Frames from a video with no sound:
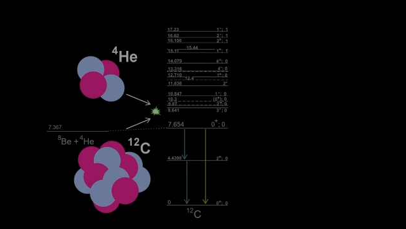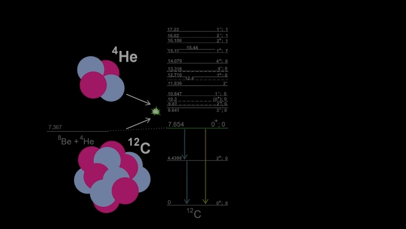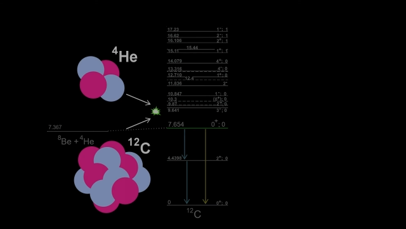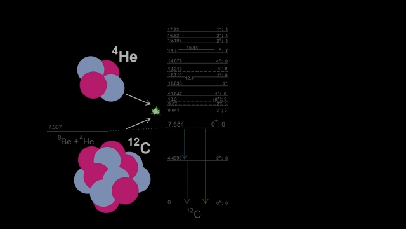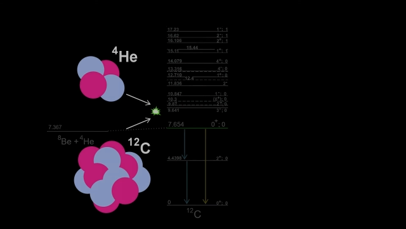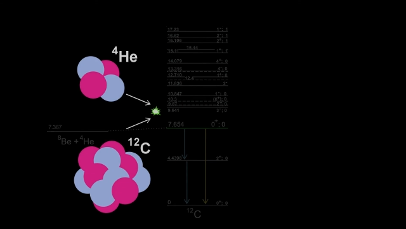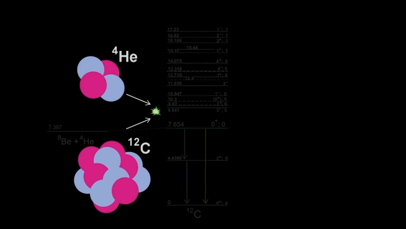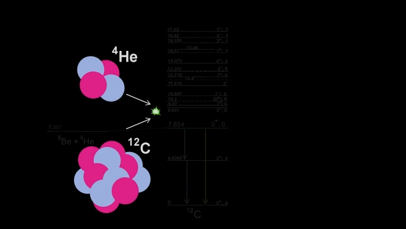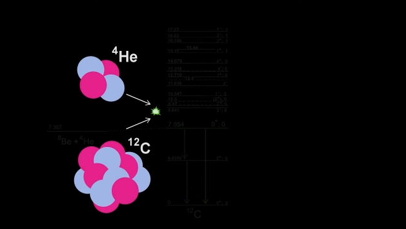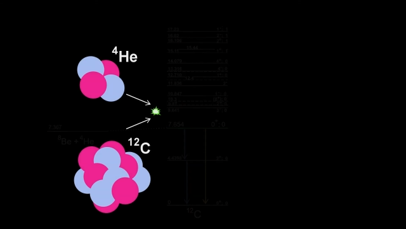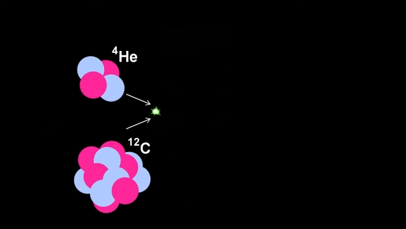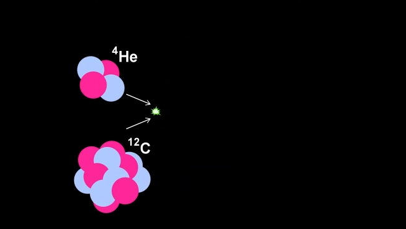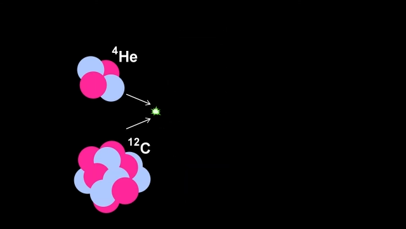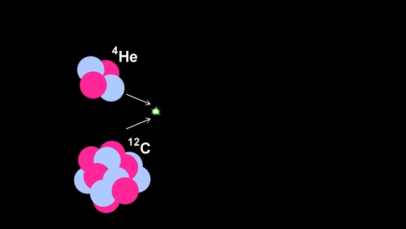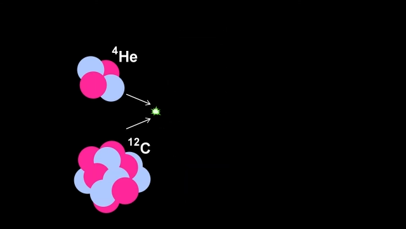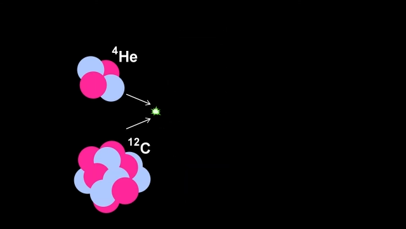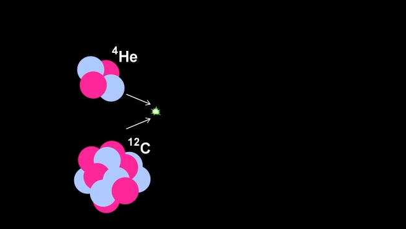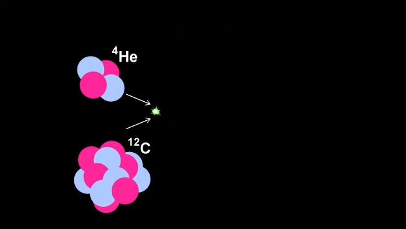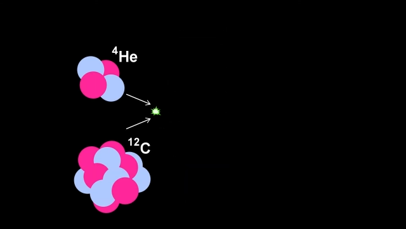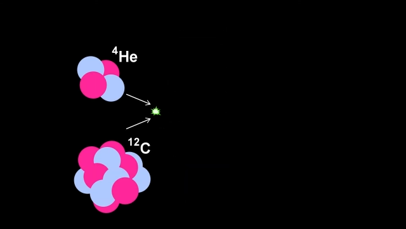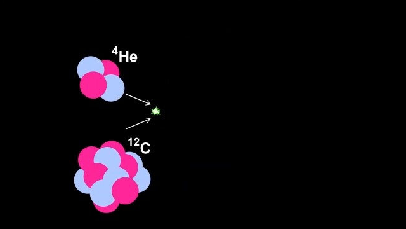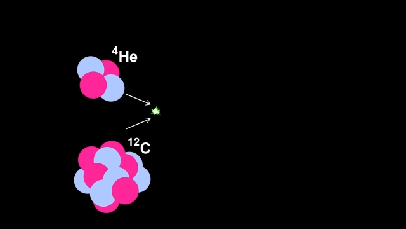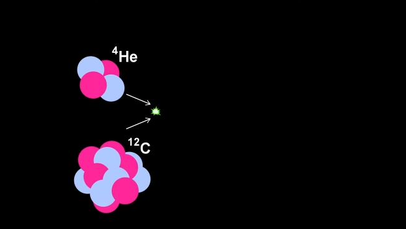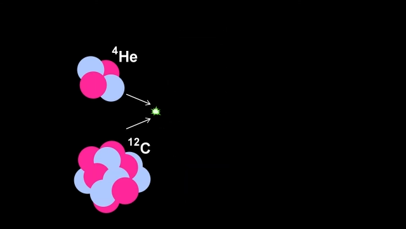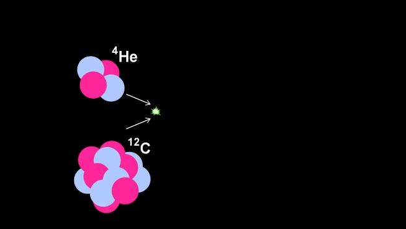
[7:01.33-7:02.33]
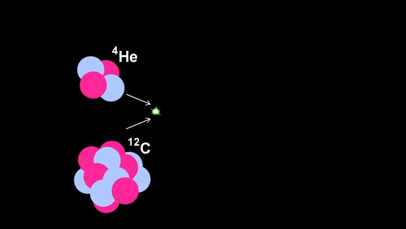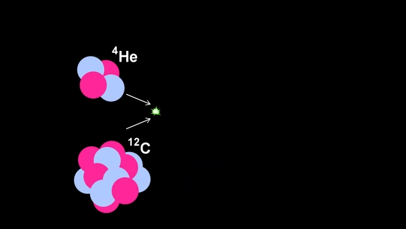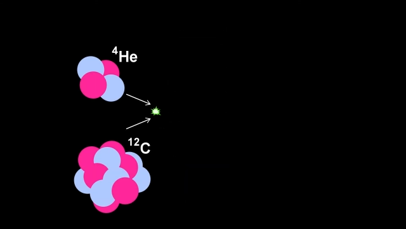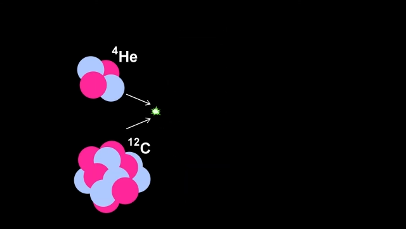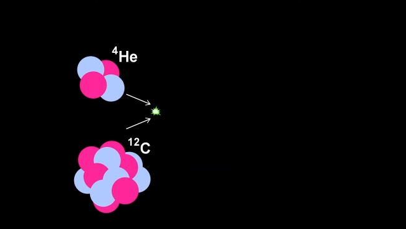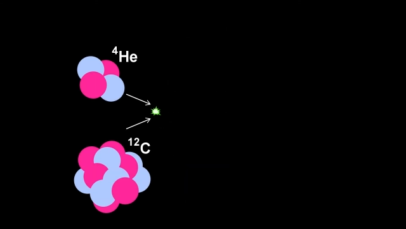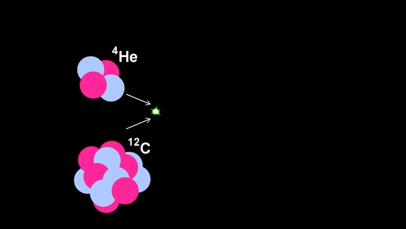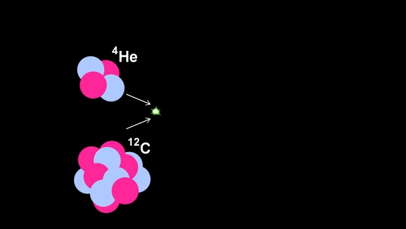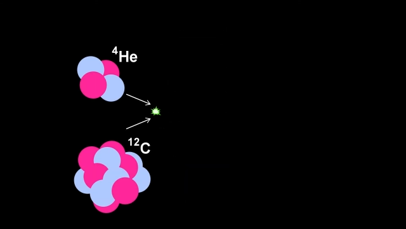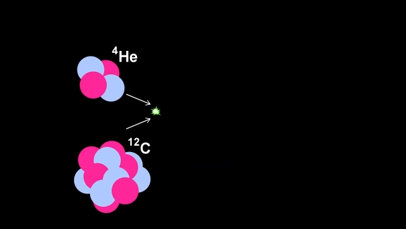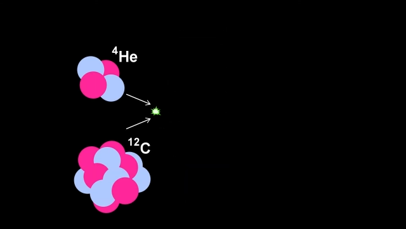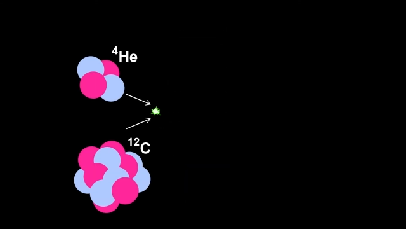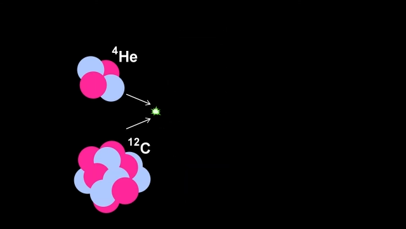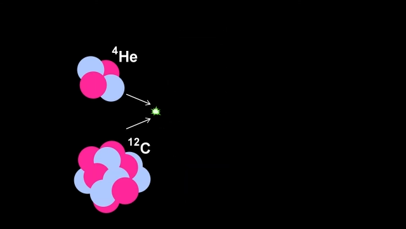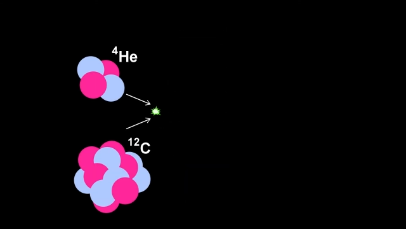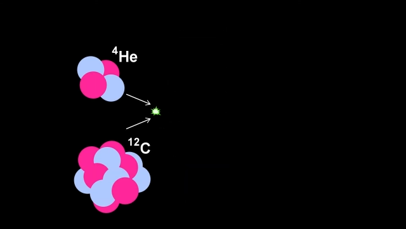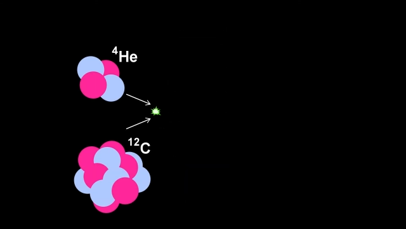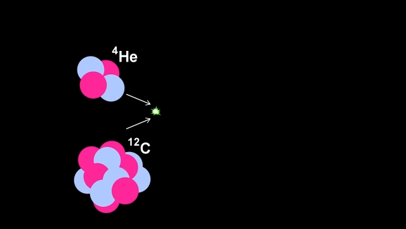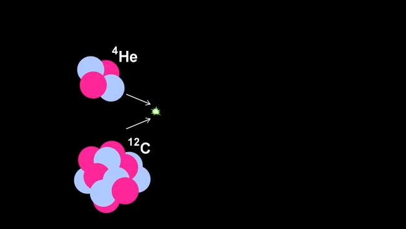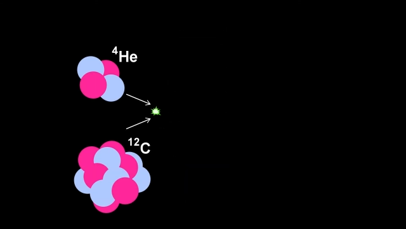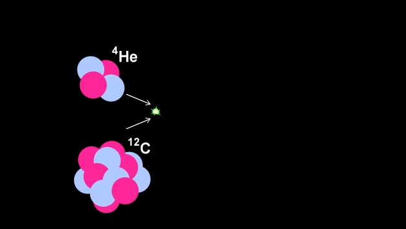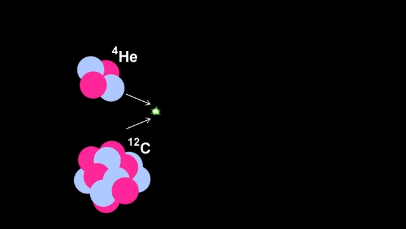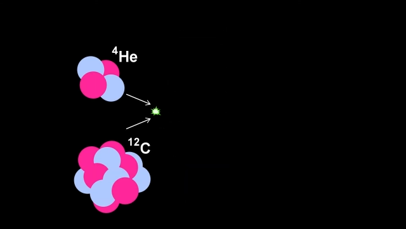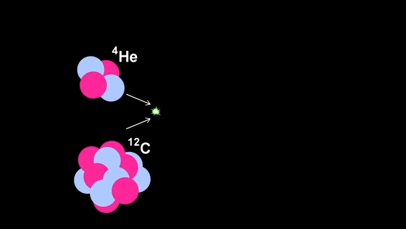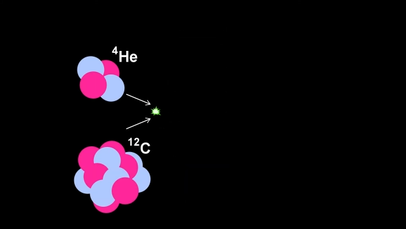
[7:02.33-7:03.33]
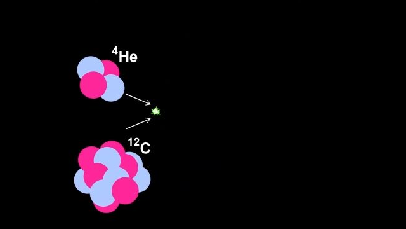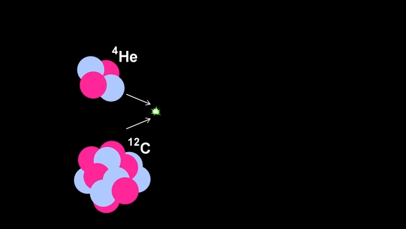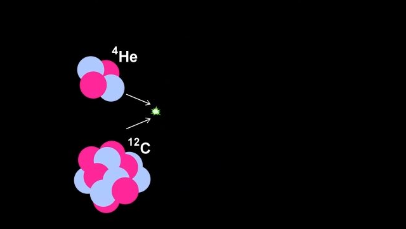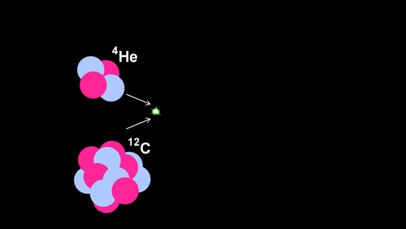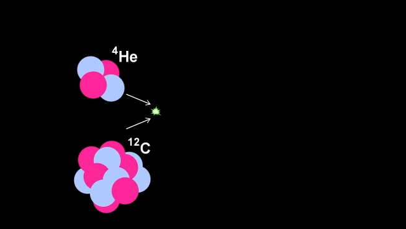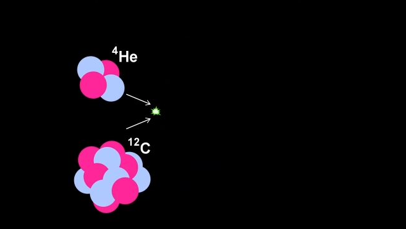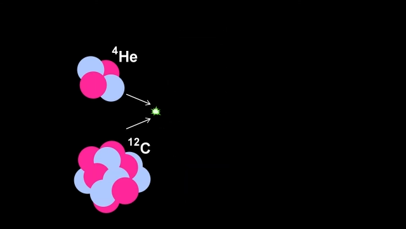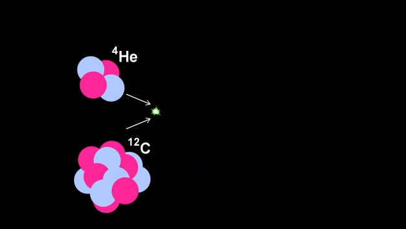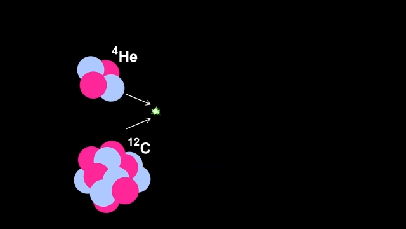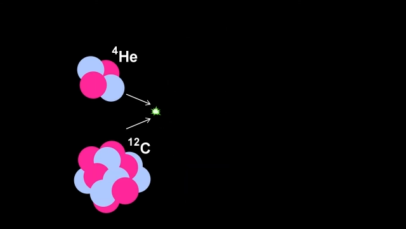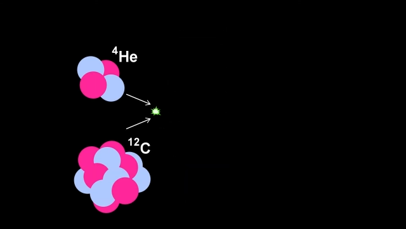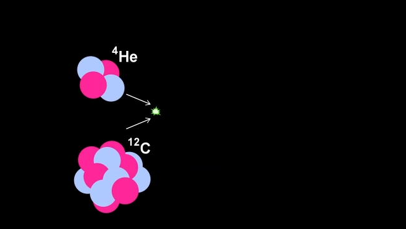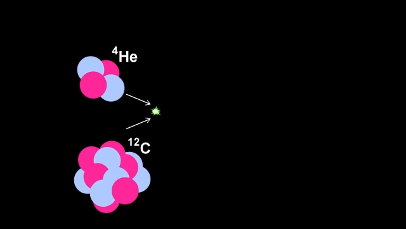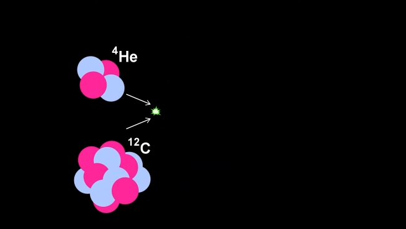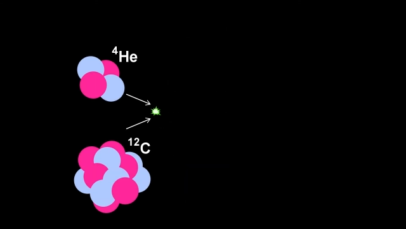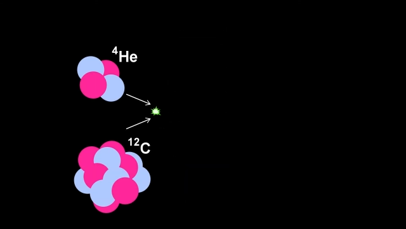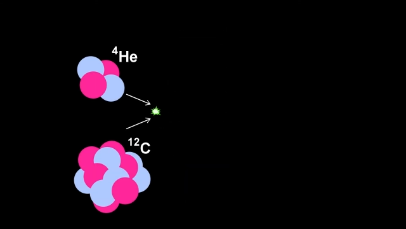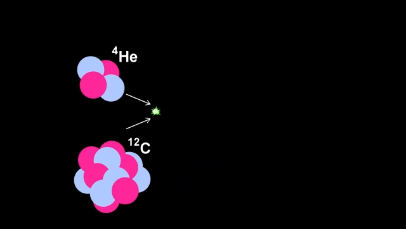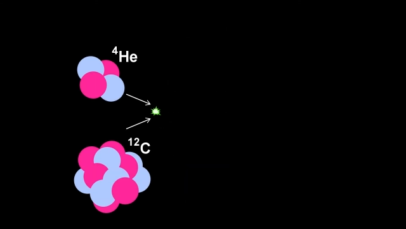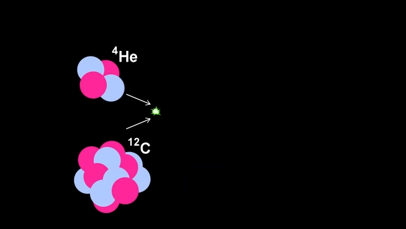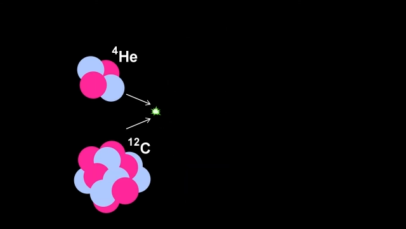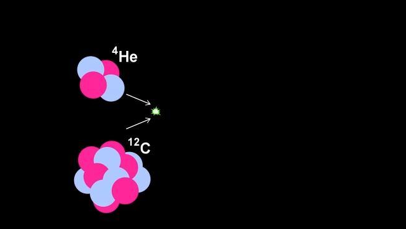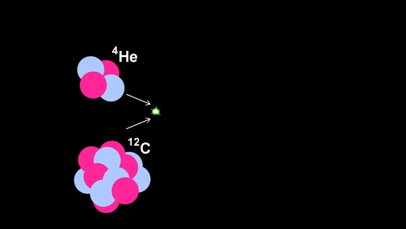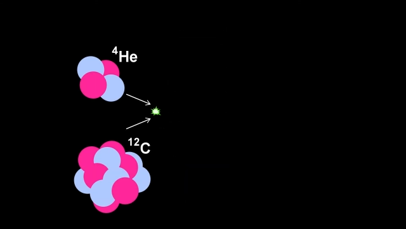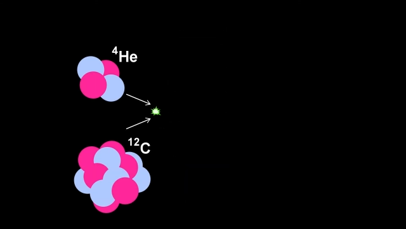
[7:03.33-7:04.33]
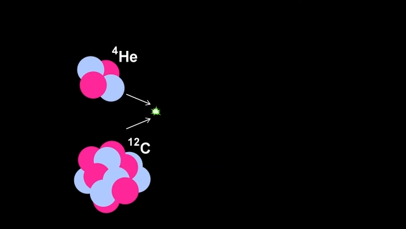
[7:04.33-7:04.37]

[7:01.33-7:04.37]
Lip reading: Nobody's mouth can be seen.